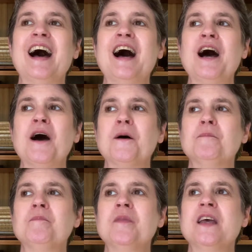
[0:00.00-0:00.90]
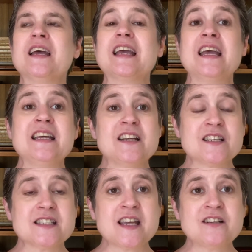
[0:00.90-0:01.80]
Um, it
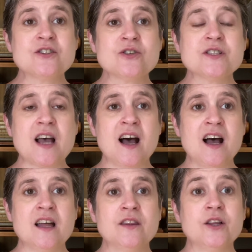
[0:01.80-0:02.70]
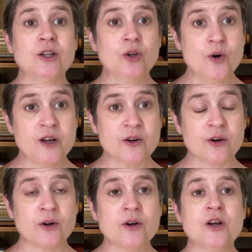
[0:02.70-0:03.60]
centers on the
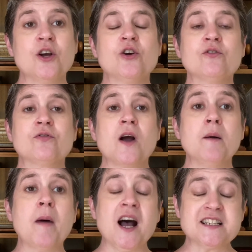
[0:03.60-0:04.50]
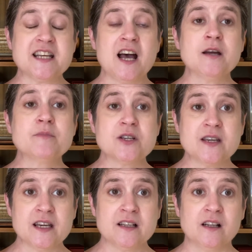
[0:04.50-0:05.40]
lawyer from A Time to
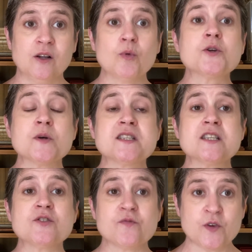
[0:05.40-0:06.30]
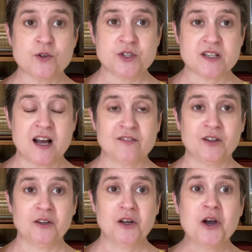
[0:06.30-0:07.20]
Kill, which was his first
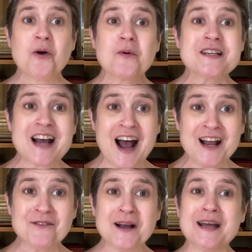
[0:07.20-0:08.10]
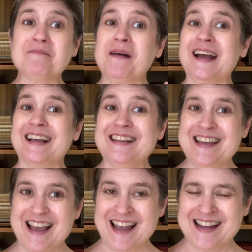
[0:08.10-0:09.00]
novel, which I read back in
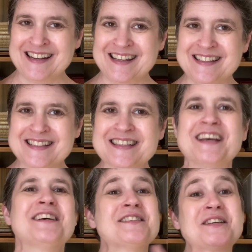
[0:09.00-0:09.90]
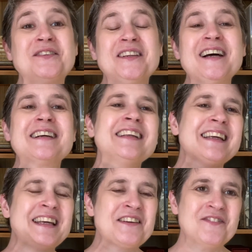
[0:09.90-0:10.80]
the eighties. So luckily
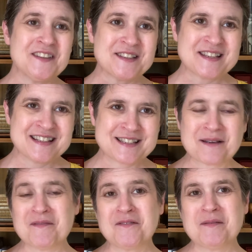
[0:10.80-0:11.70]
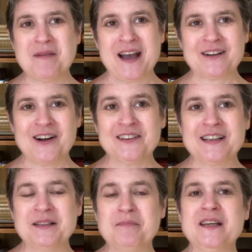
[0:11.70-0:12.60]
he fills in some of the background
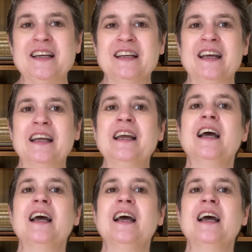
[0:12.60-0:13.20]
at the beginning.